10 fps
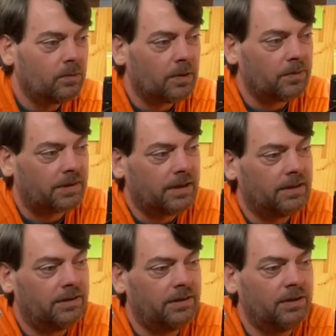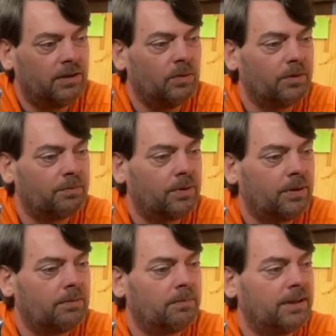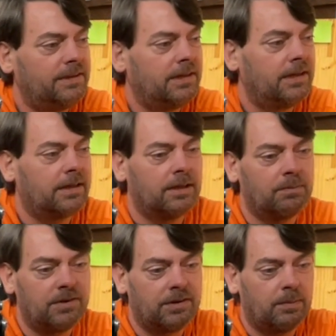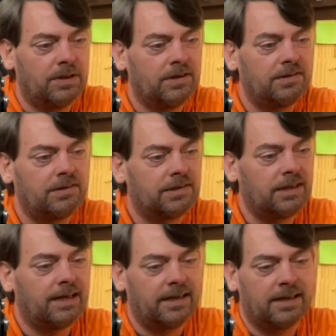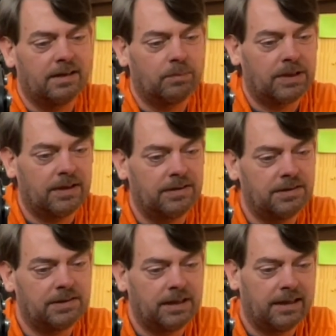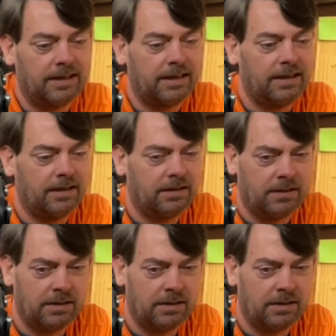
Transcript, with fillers: I was gonna do was probably take up some of this slack because it's not needed.